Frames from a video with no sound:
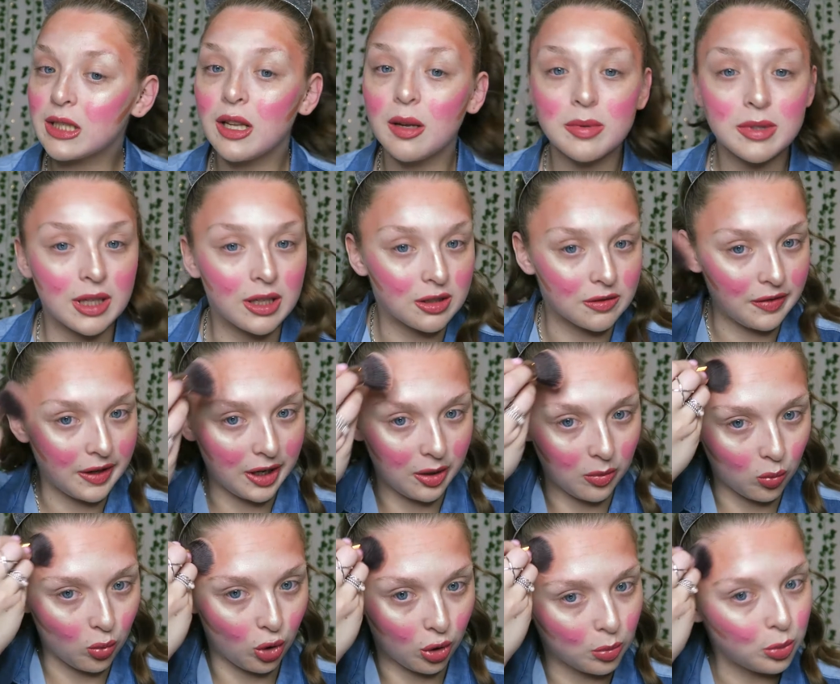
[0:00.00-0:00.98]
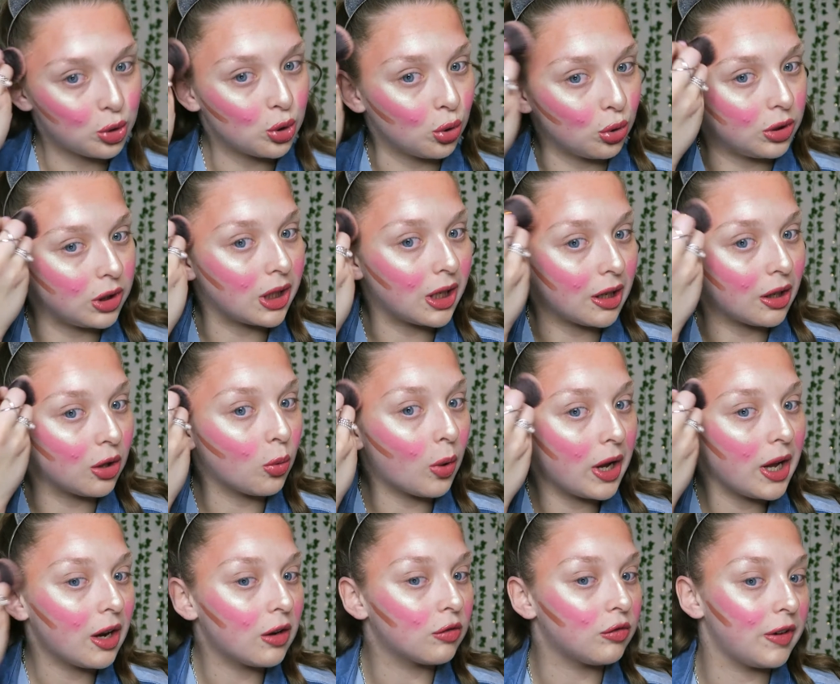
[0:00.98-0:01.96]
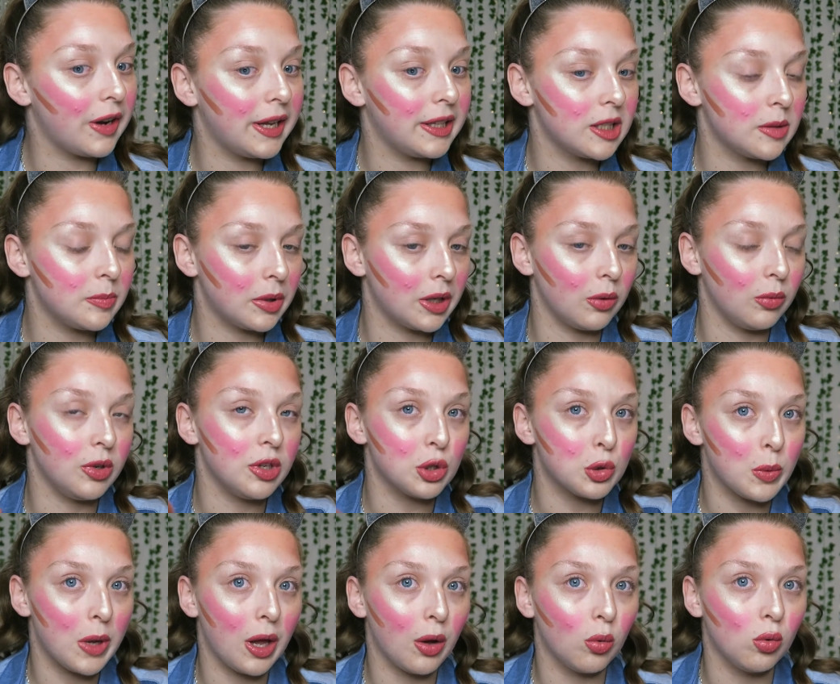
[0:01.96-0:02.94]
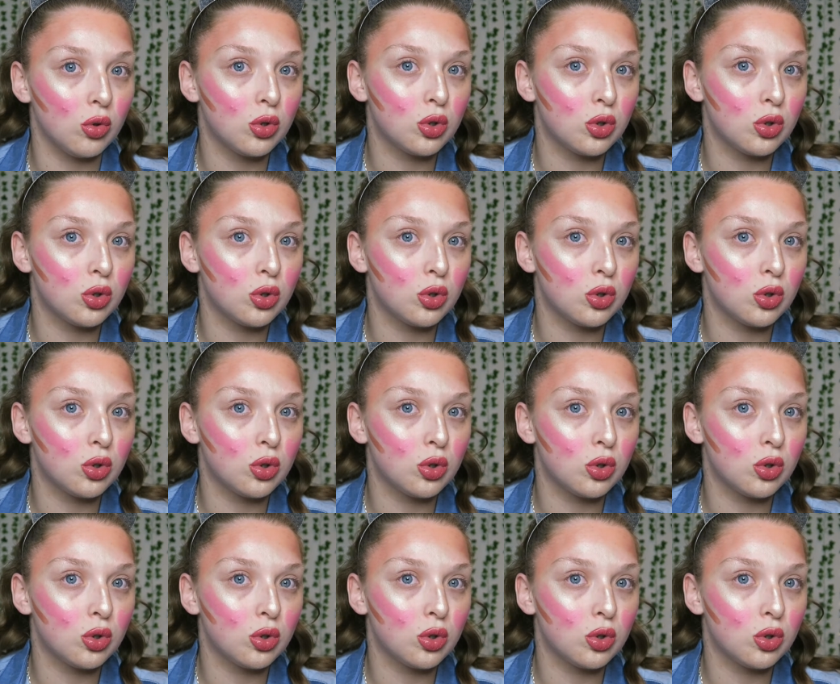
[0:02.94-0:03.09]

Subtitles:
lipstick's very warm toned and quite a reddy brown as well,